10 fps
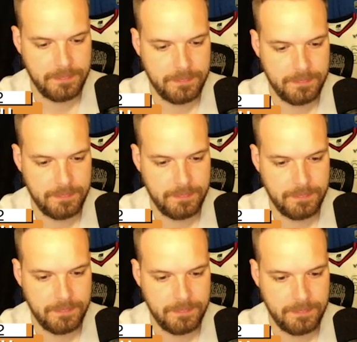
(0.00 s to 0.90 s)

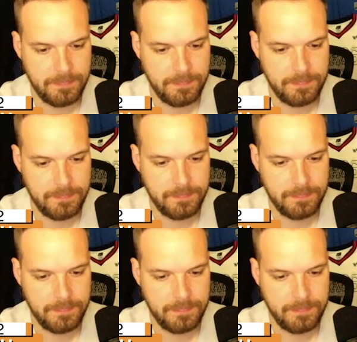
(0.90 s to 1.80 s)

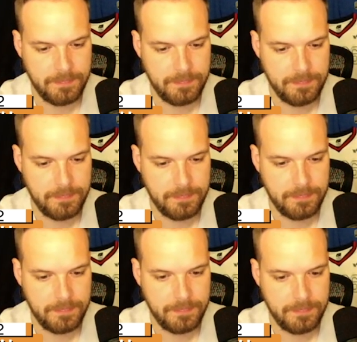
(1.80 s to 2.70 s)

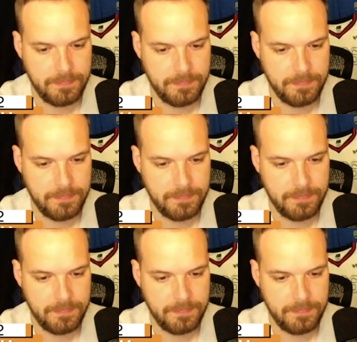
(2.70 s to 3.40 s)
(silent)